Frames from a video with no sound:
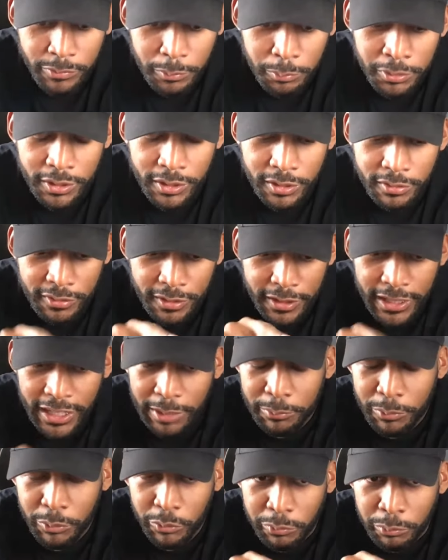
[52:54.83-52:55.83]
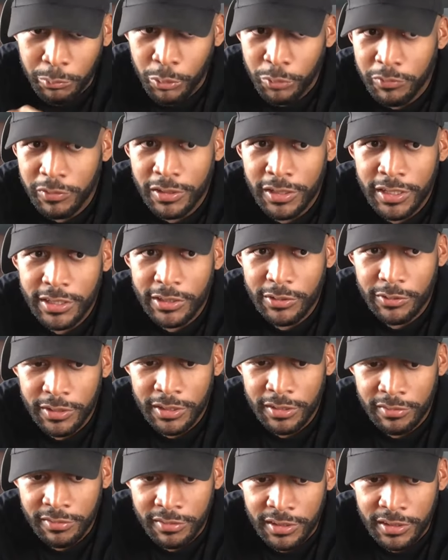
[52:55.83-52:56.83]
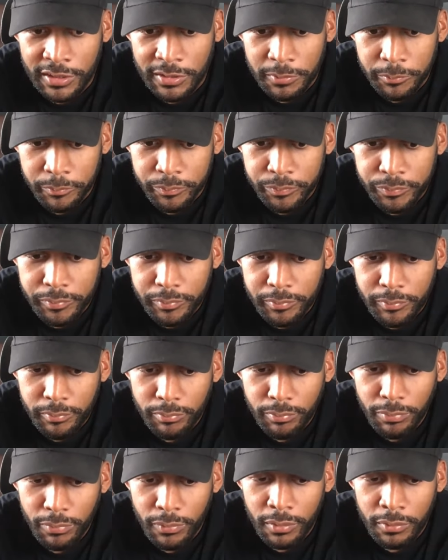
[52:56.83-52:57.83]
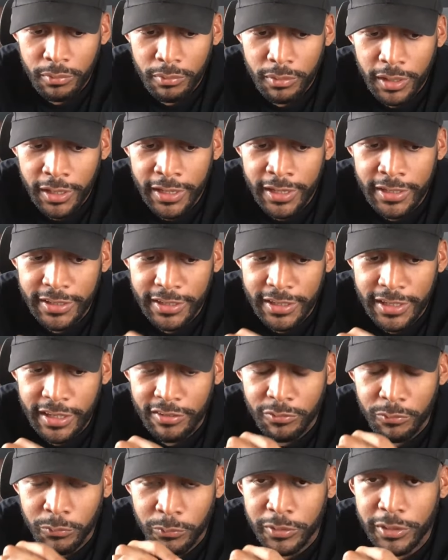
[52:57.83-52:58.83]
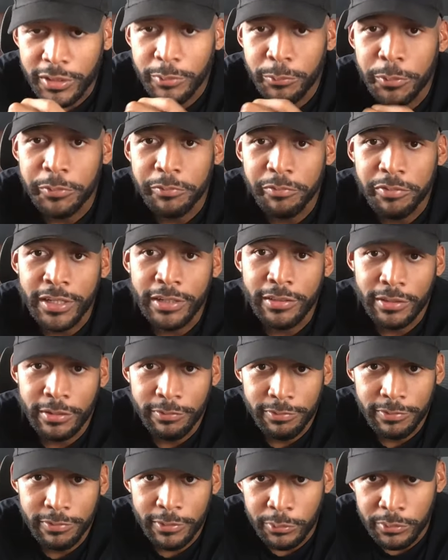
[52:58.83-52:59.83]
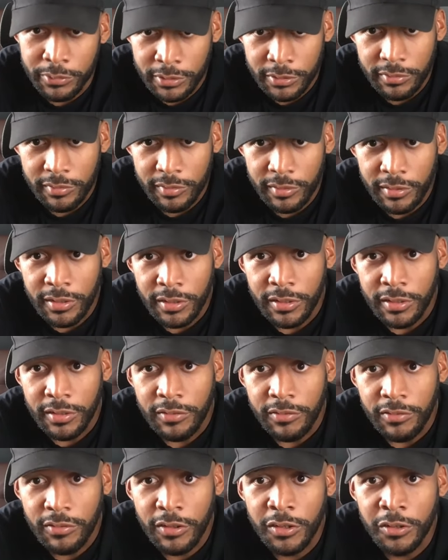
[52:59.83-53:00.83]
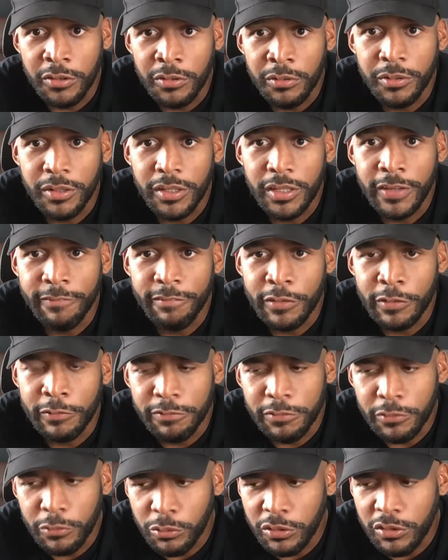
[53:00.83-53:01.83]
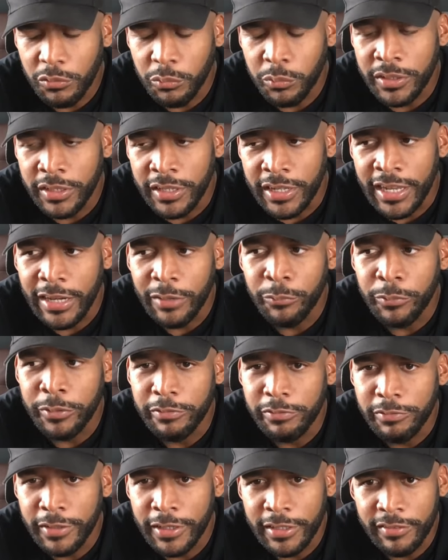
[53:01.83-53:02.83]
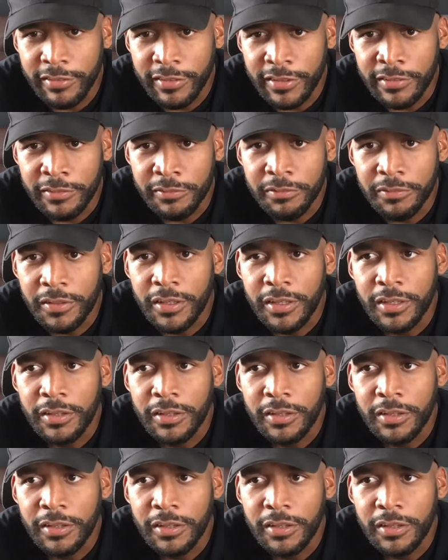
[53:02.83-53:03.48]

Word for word: because the camera was moving like crazy and he has really reflective floors. So if the floors were not reflective,